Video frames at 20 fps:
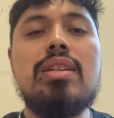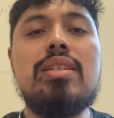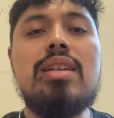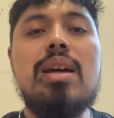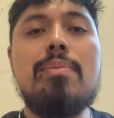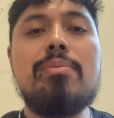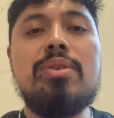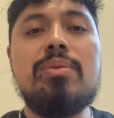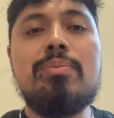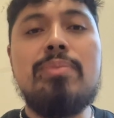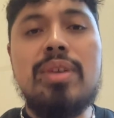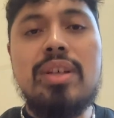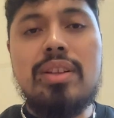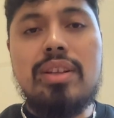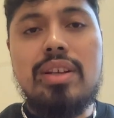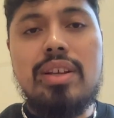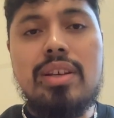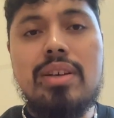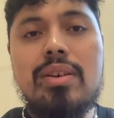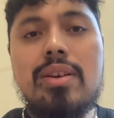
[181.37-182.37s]

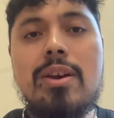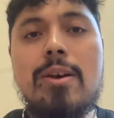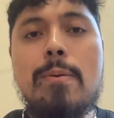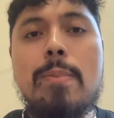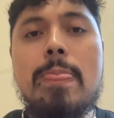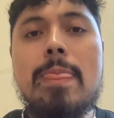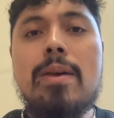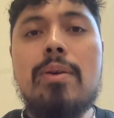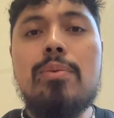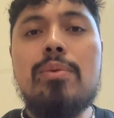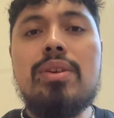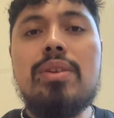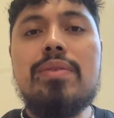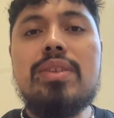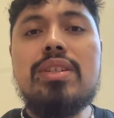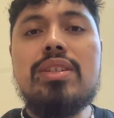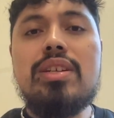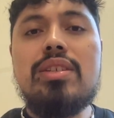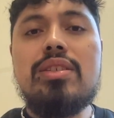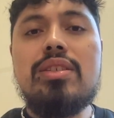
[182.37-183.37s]
adaptability. One of the
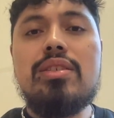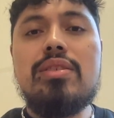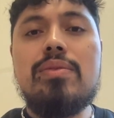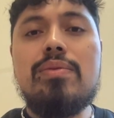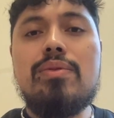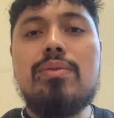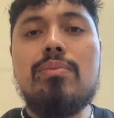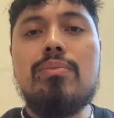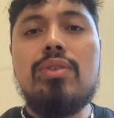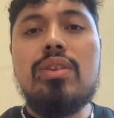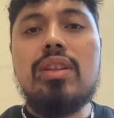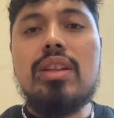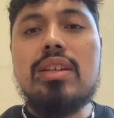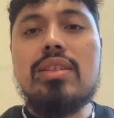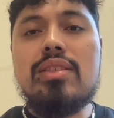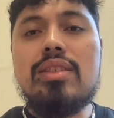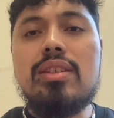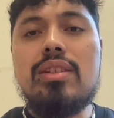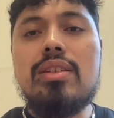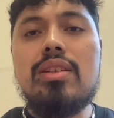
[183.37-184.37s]
changes from one
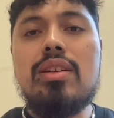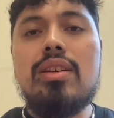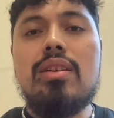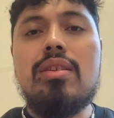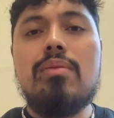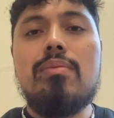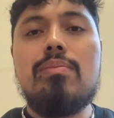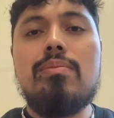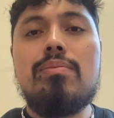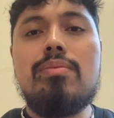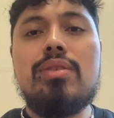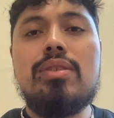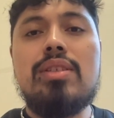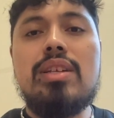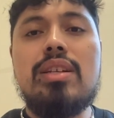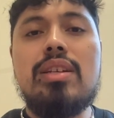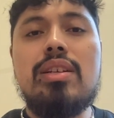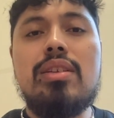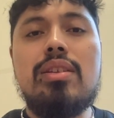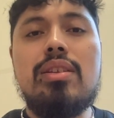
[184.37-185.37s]
lesson
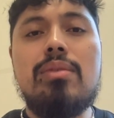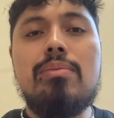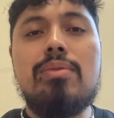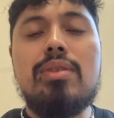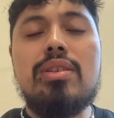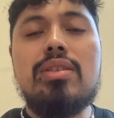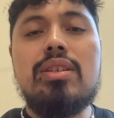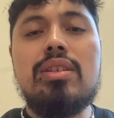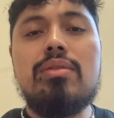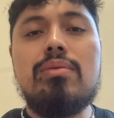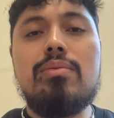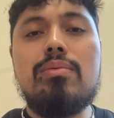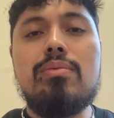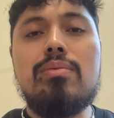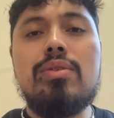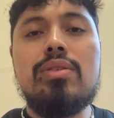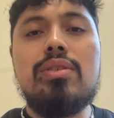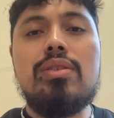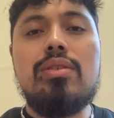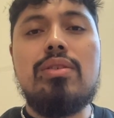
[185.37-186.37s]
presented in the project
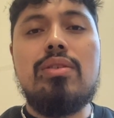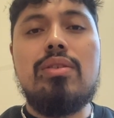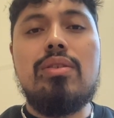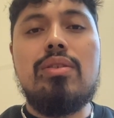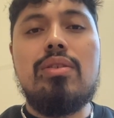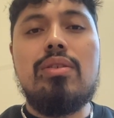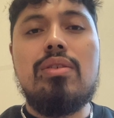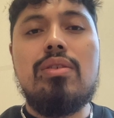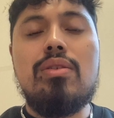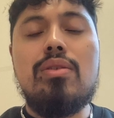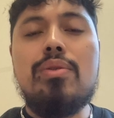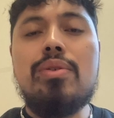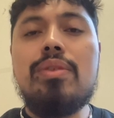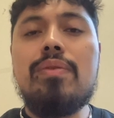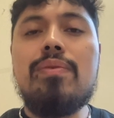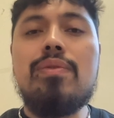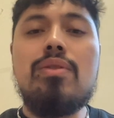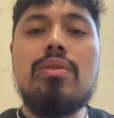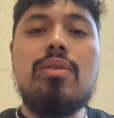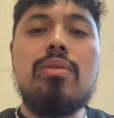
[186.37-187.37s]
was going
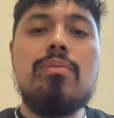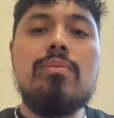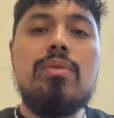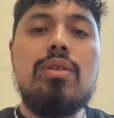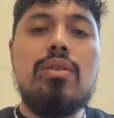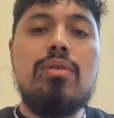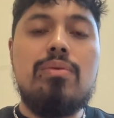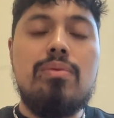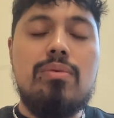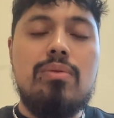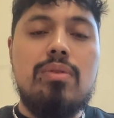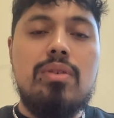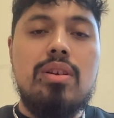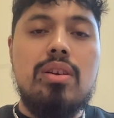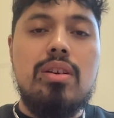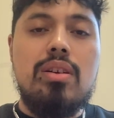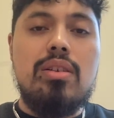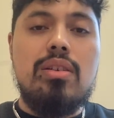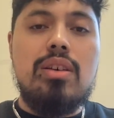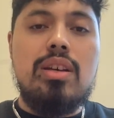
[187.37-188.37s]
from
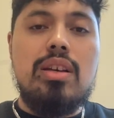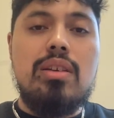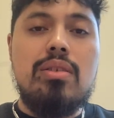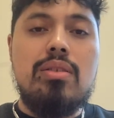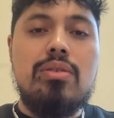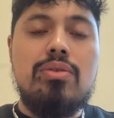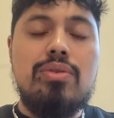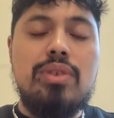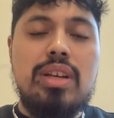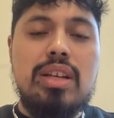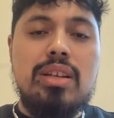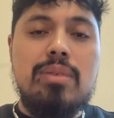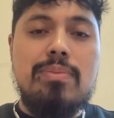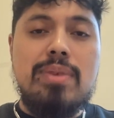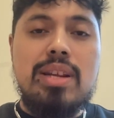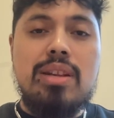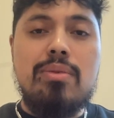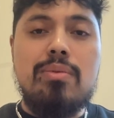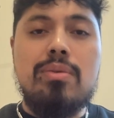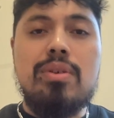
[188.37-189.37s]
doing
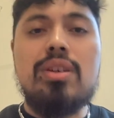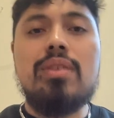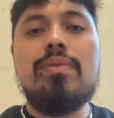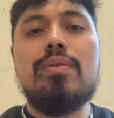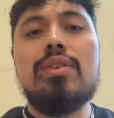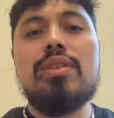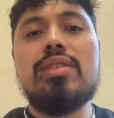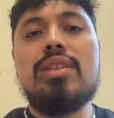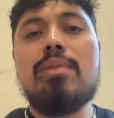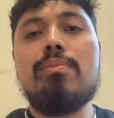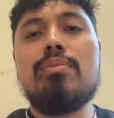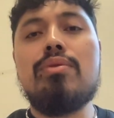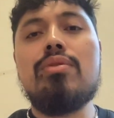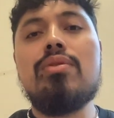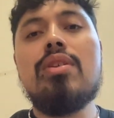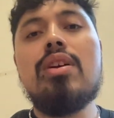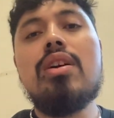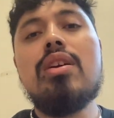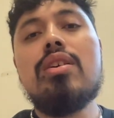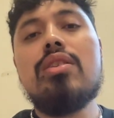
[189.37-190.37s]
independent work, for
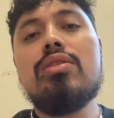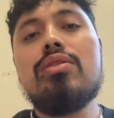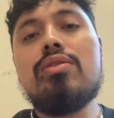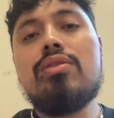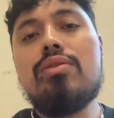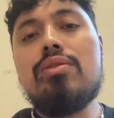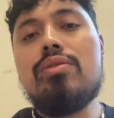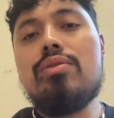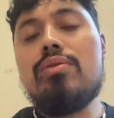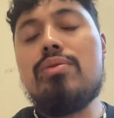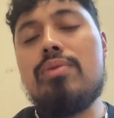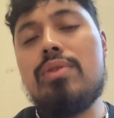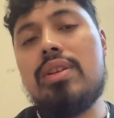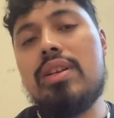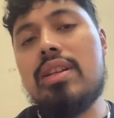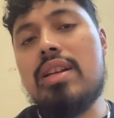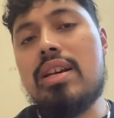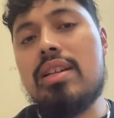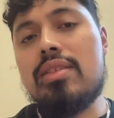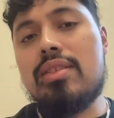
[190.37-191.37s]
example, to doing
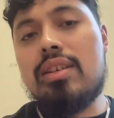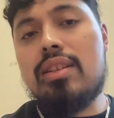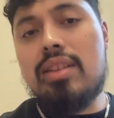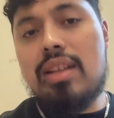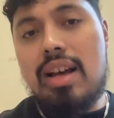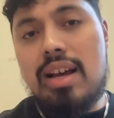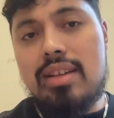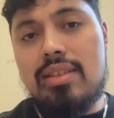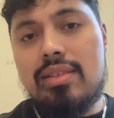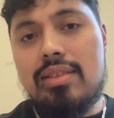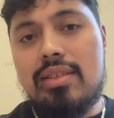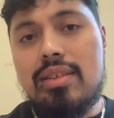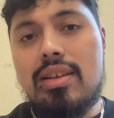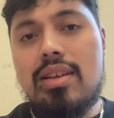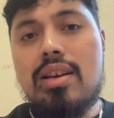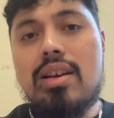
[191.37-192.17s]
it as a class.